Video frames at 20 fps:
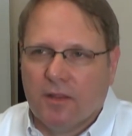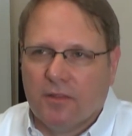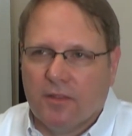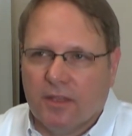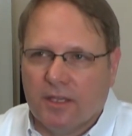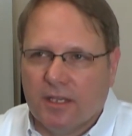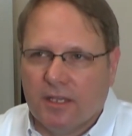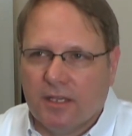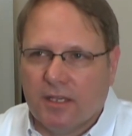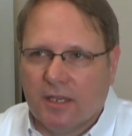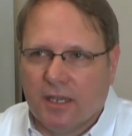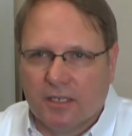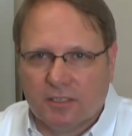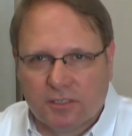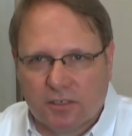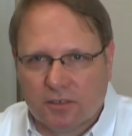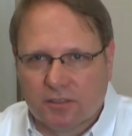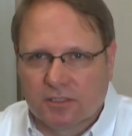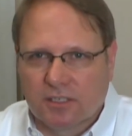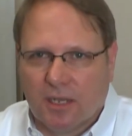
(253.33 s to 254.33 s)
The
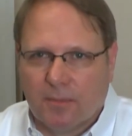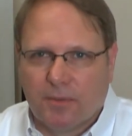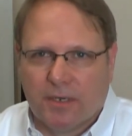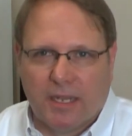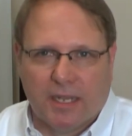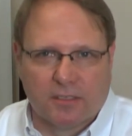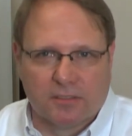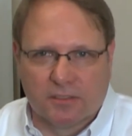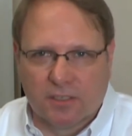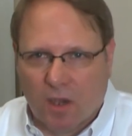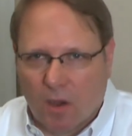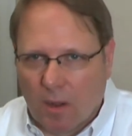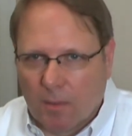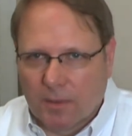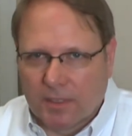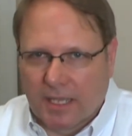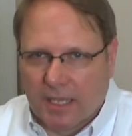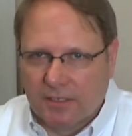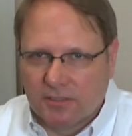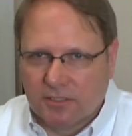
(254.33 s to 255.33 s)
insurance company has no
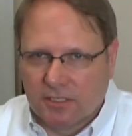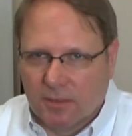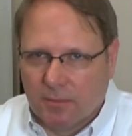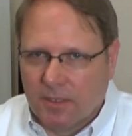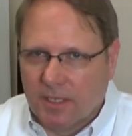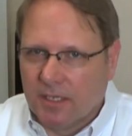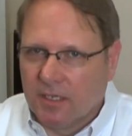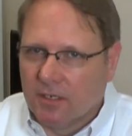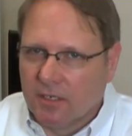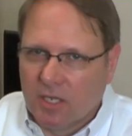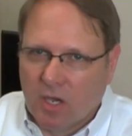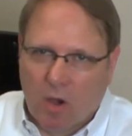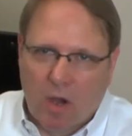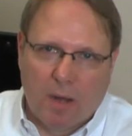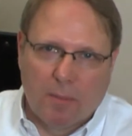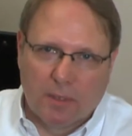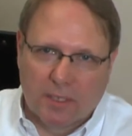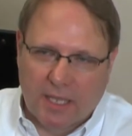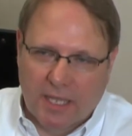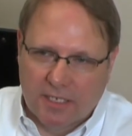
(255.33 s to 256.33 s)
obligation to me, no
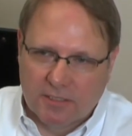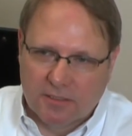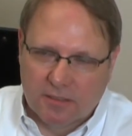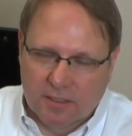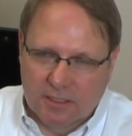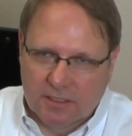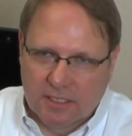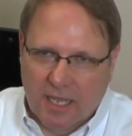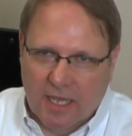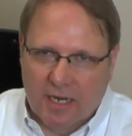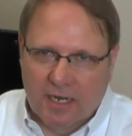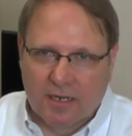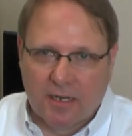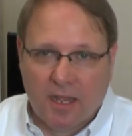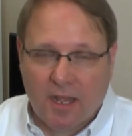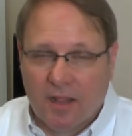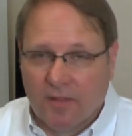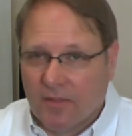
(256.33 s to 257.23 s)
obligation to the tenant.